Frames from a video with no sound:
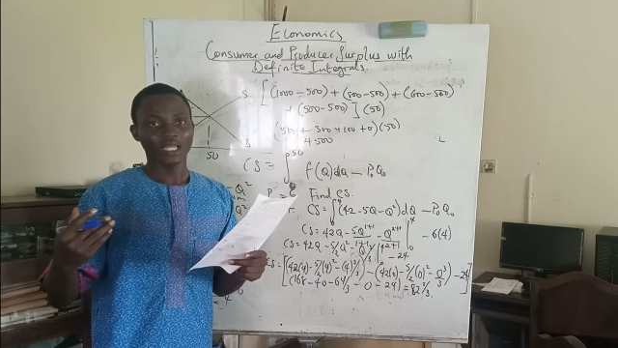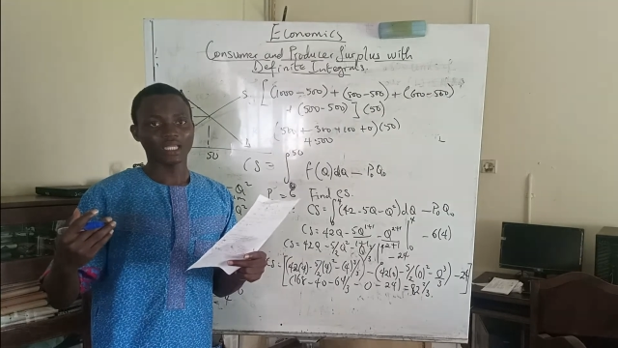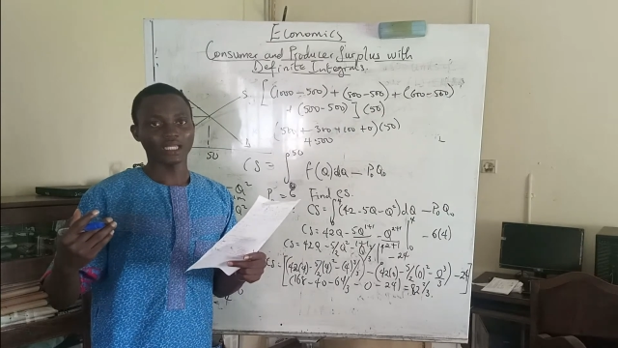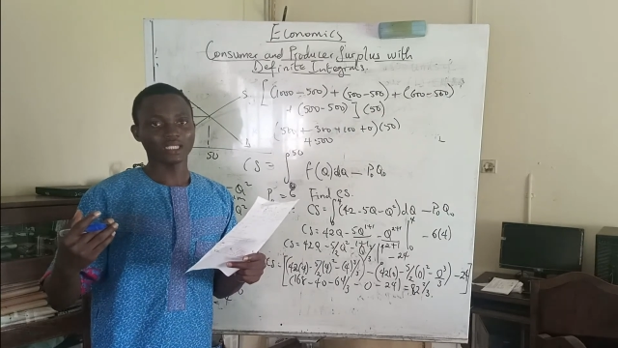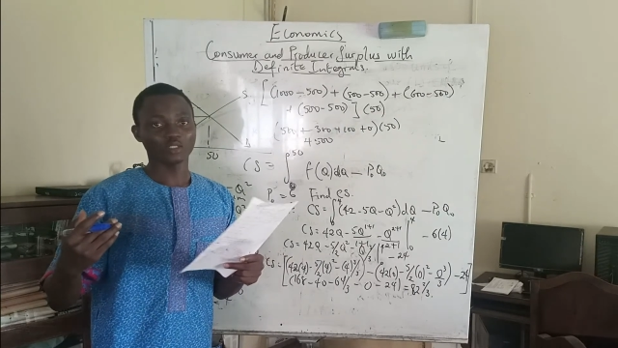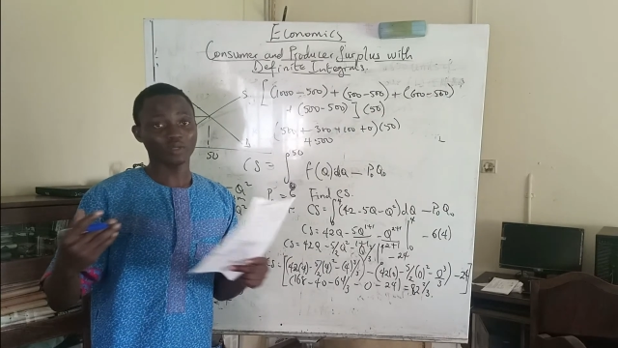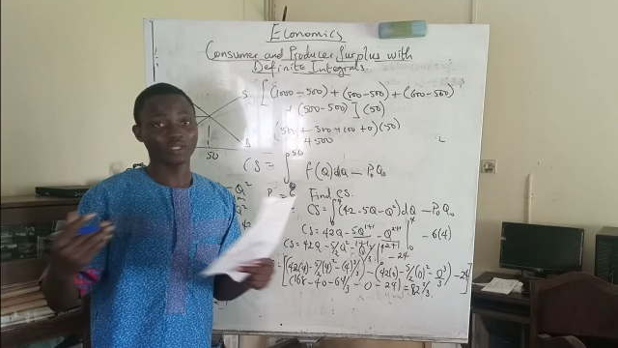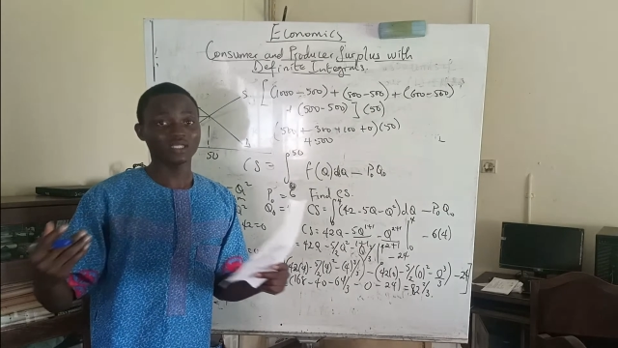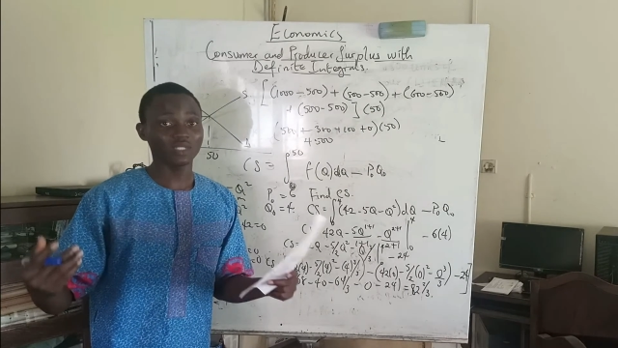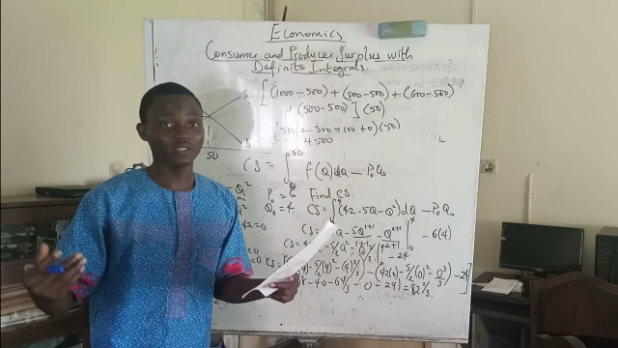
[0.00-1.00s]
a
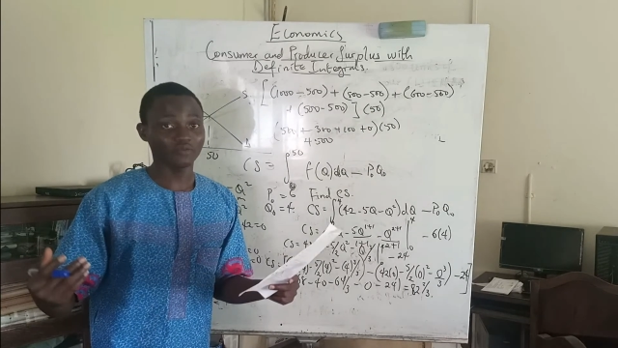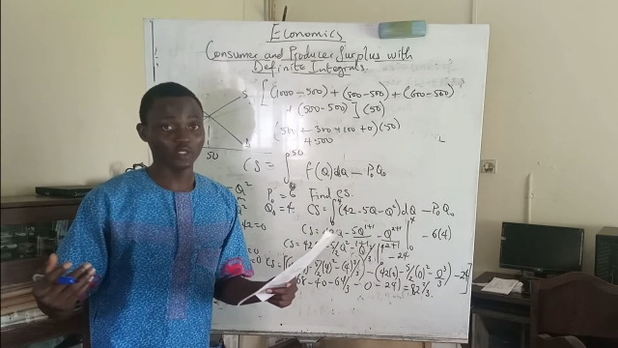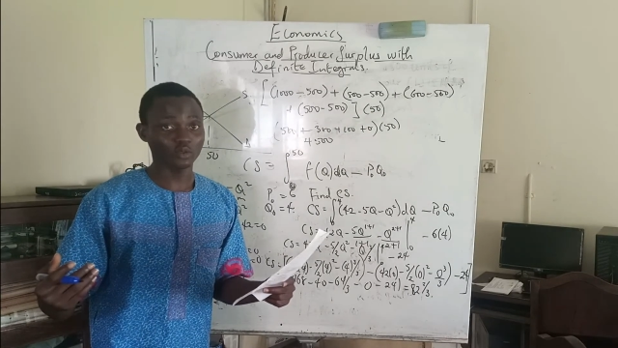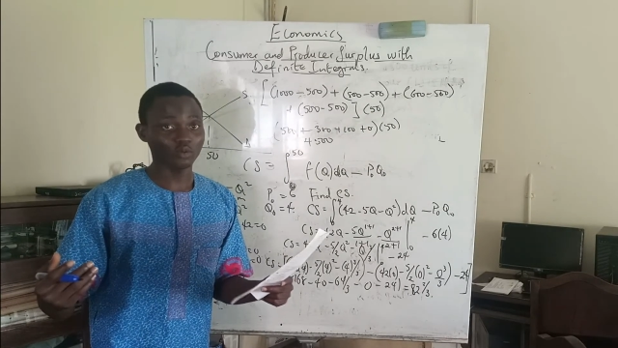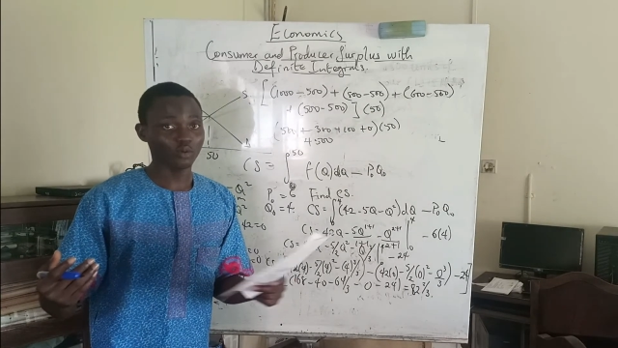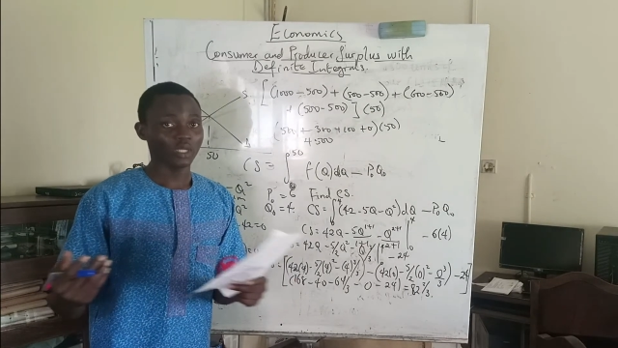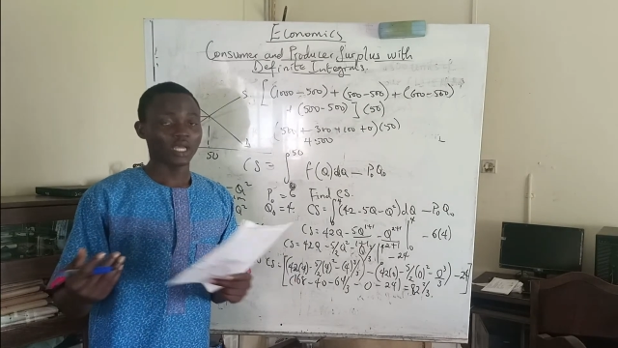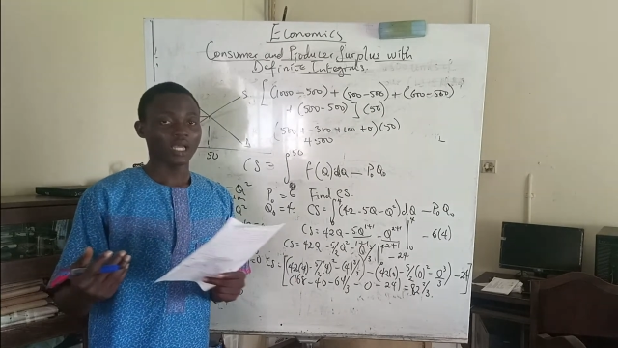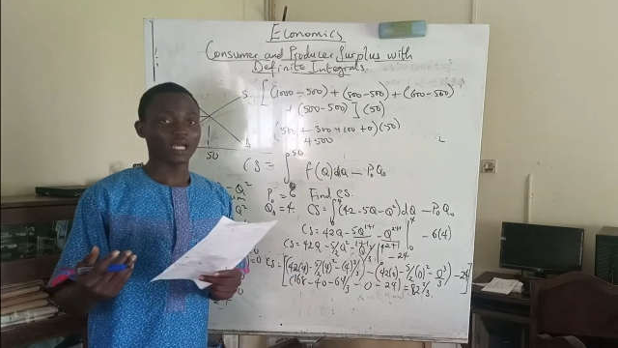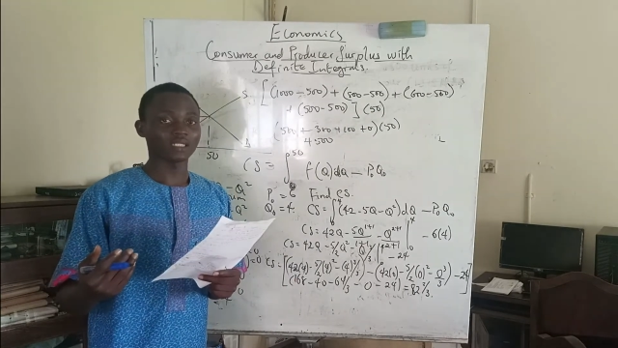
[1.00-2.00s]
20-minute video
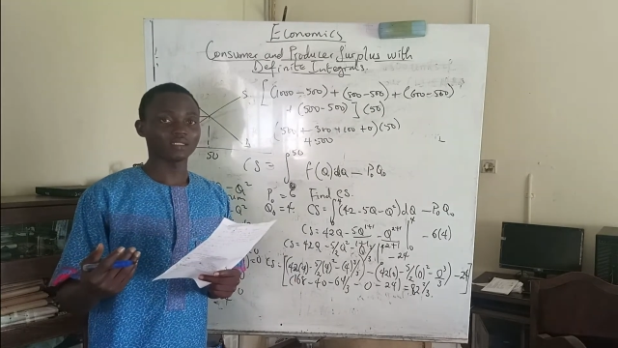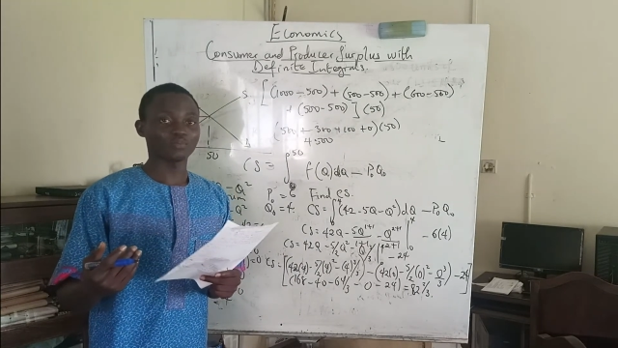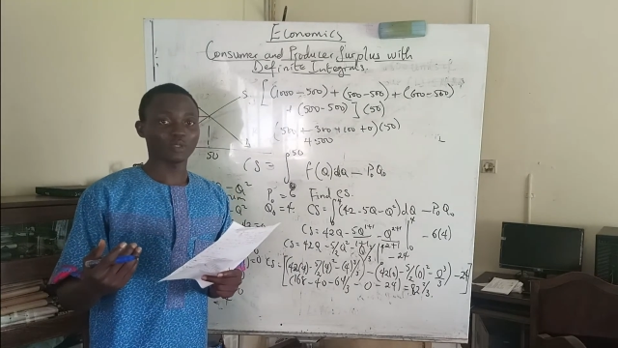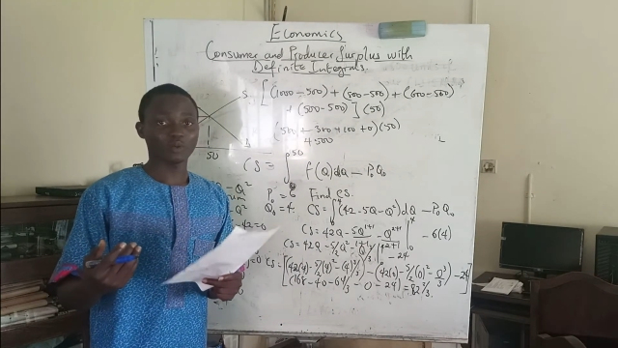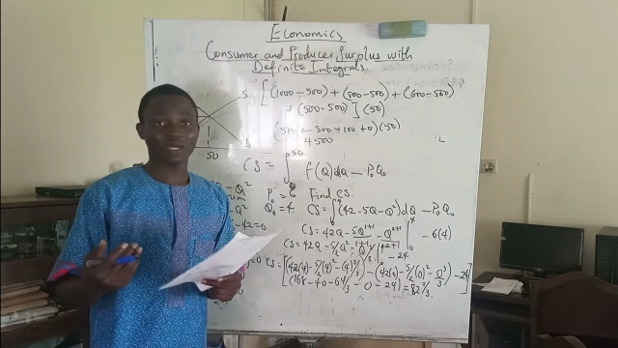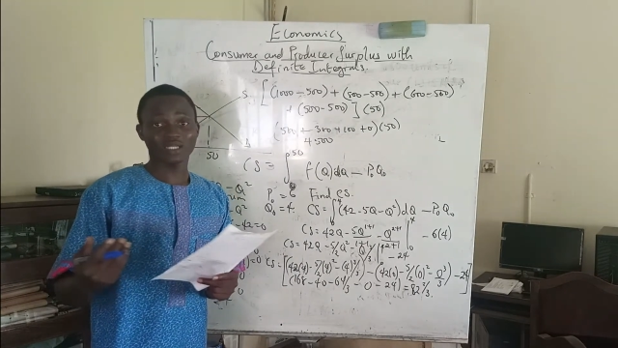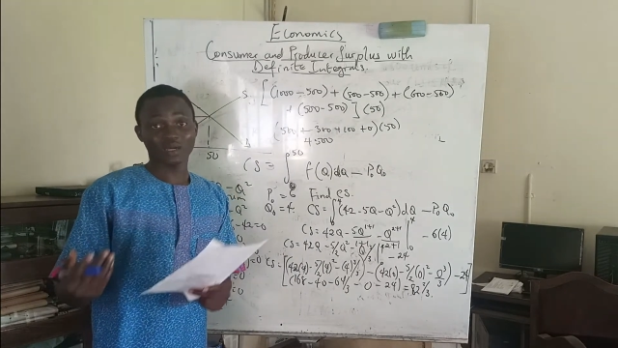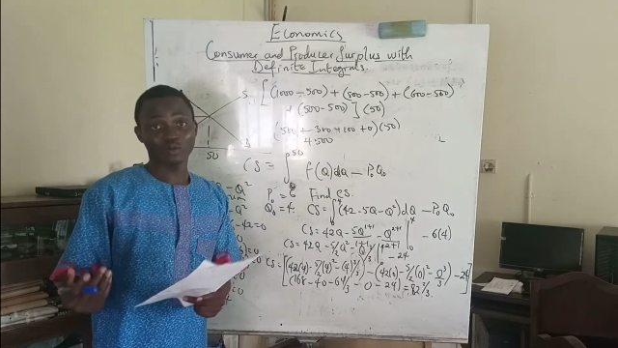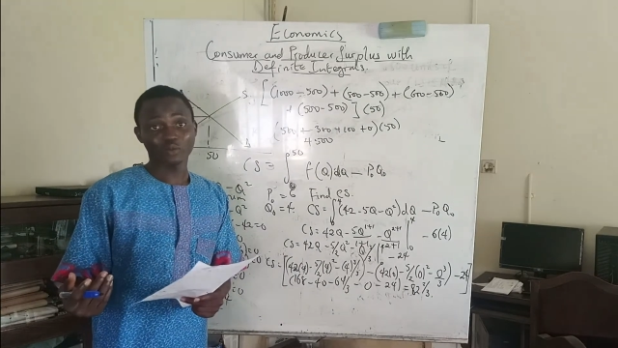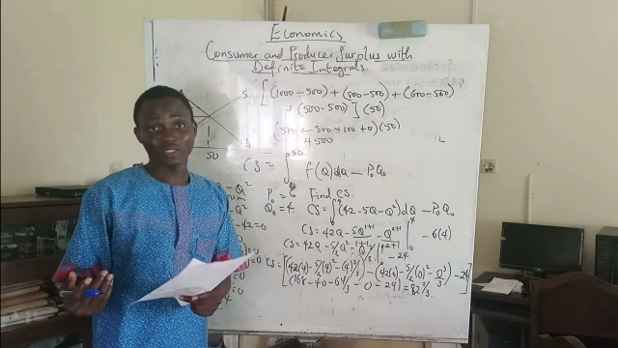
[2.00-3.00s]
and people are
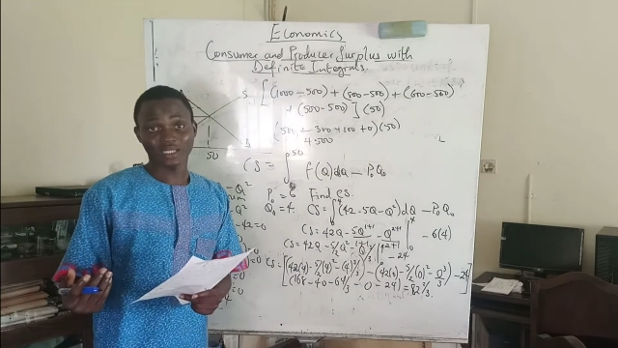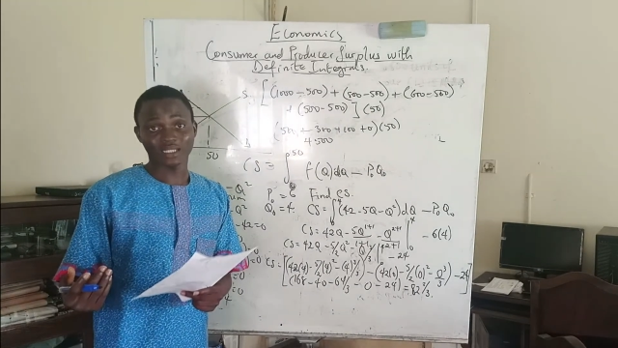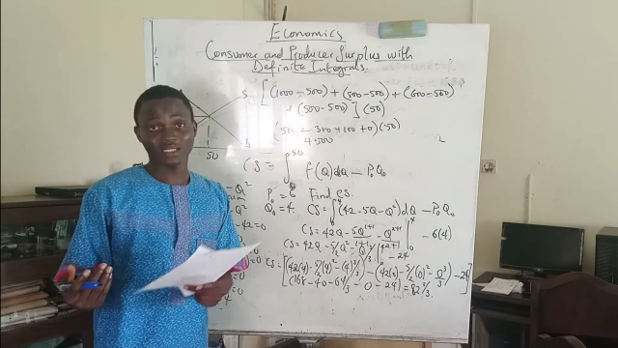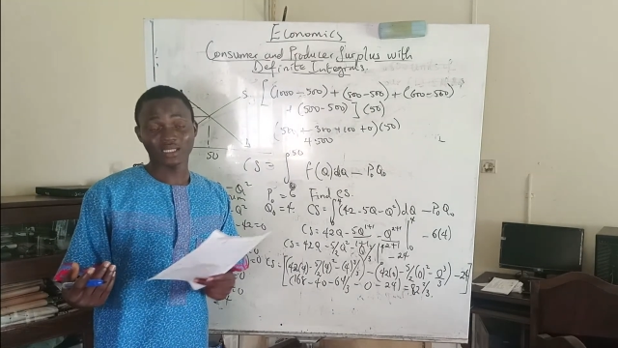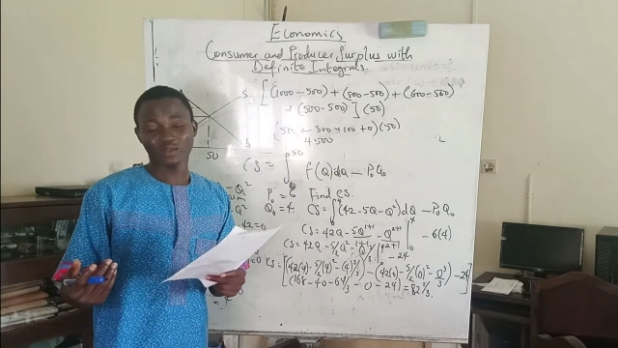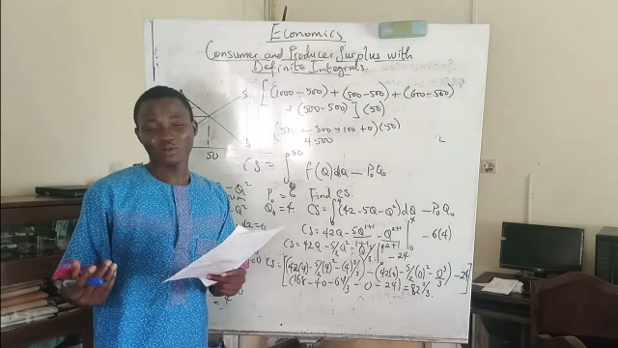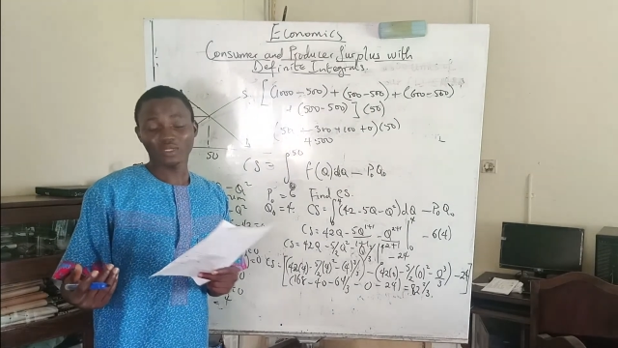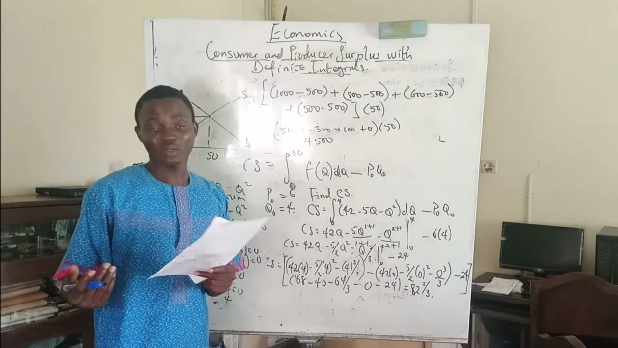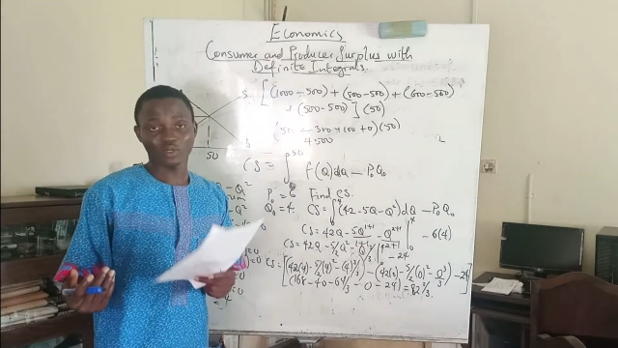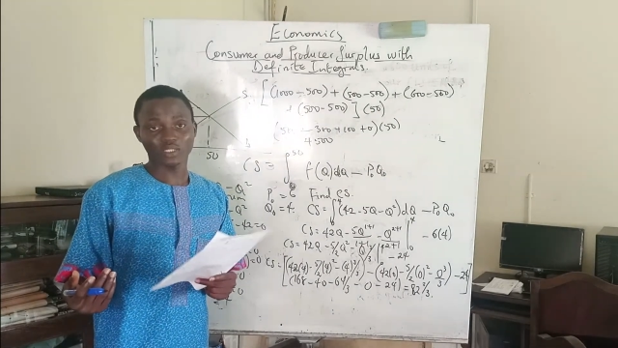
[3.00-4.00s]
downloading, that is, they are not
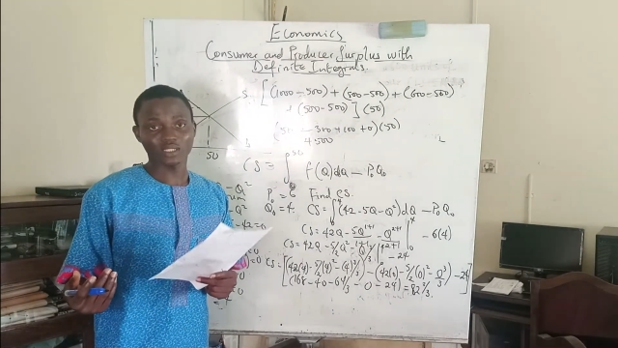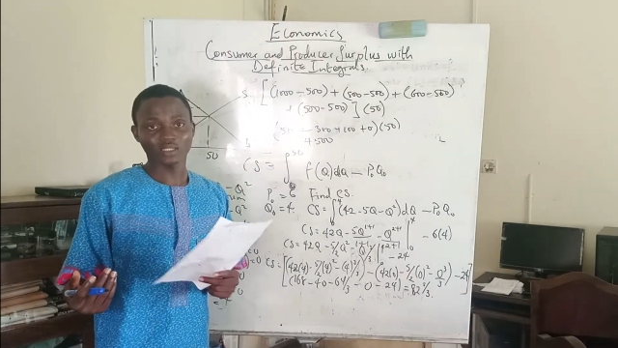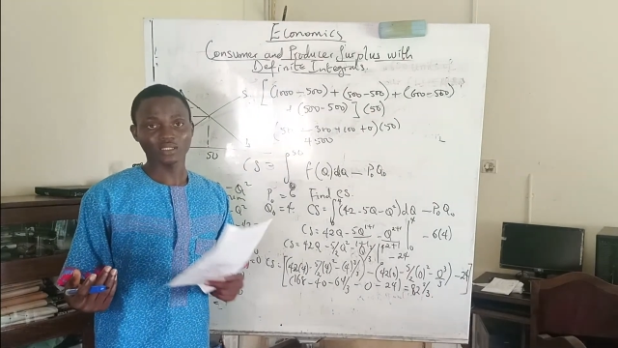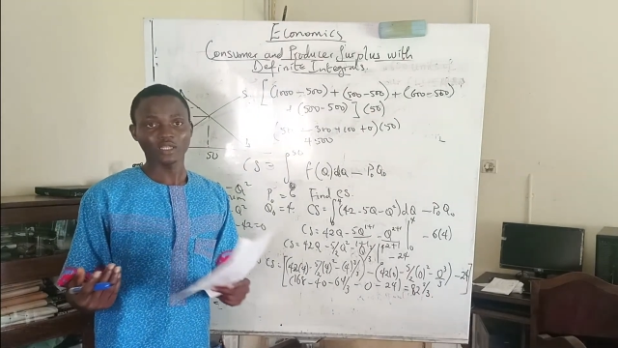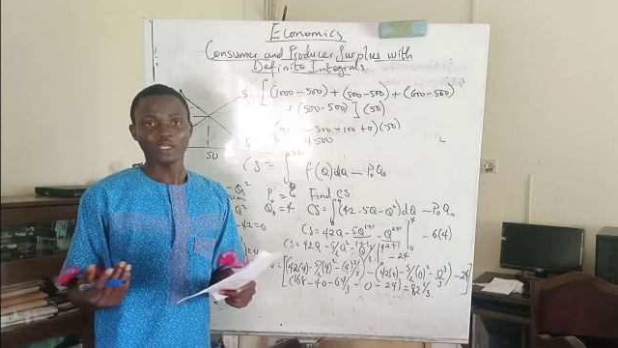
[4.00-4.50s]
really watching it.